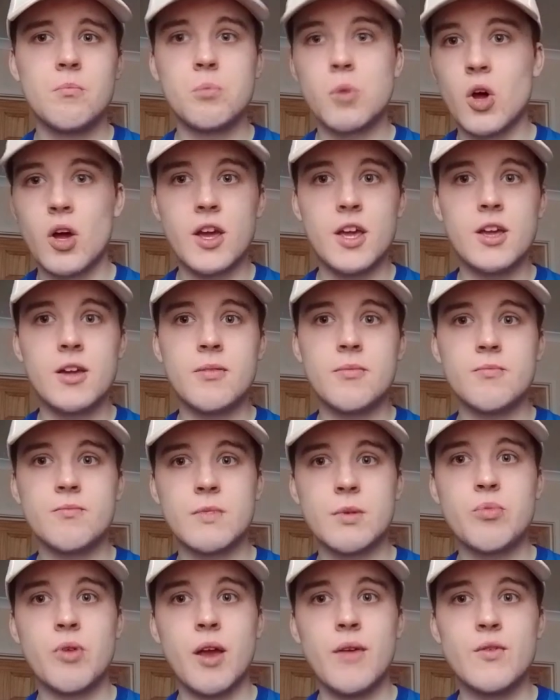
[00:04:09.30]
like
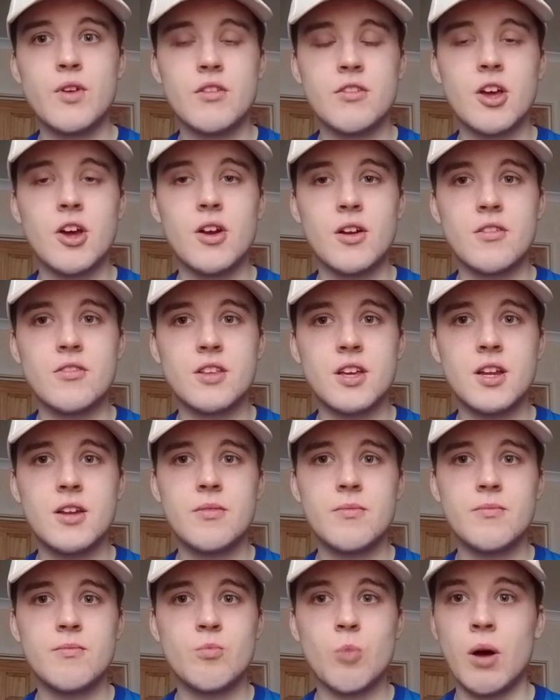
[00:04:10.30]
the previous owners
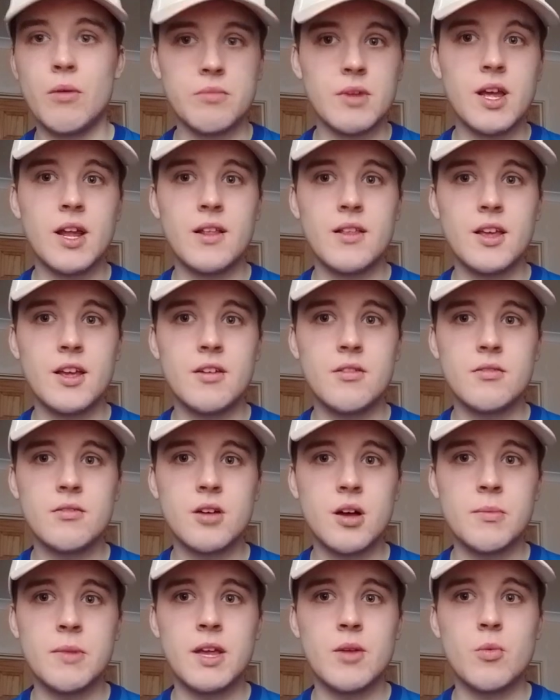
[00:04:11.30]
did. Well, nearly did.
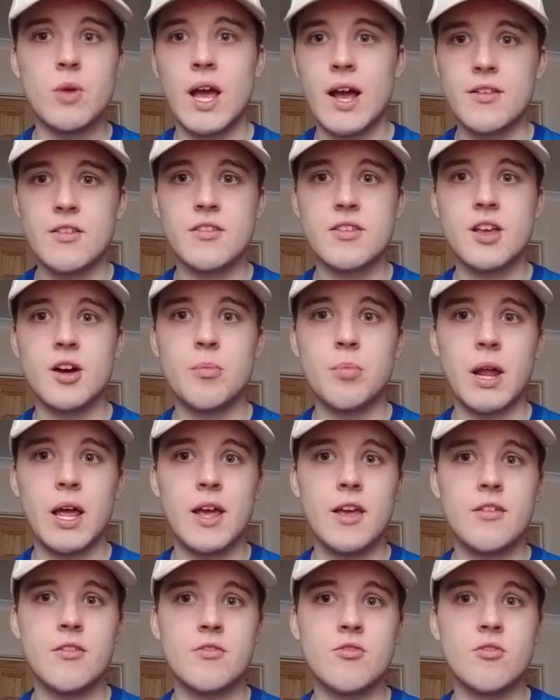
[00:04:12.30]
I mean, we had to sell
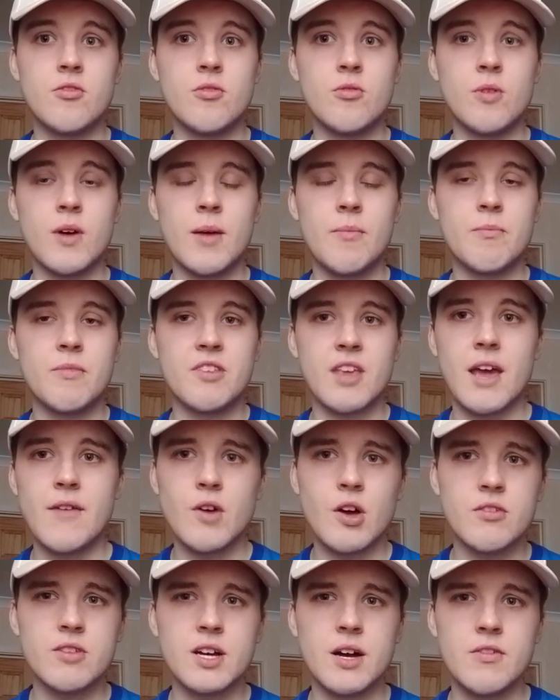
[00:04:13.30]
players to
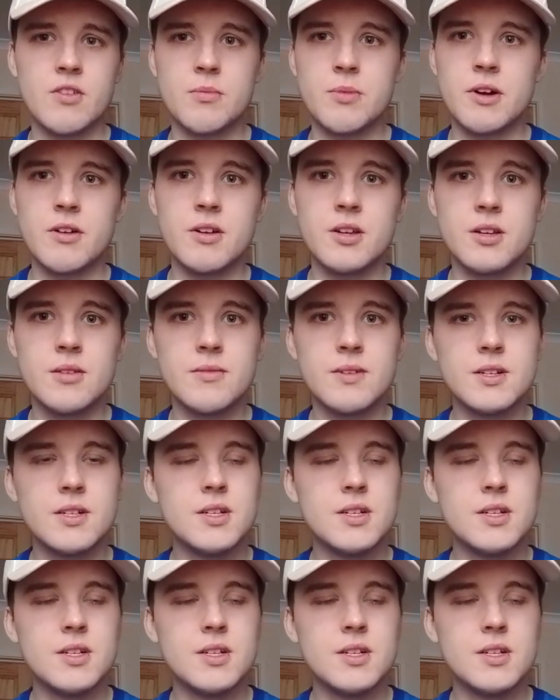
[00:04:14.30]
save ourselves, apparently.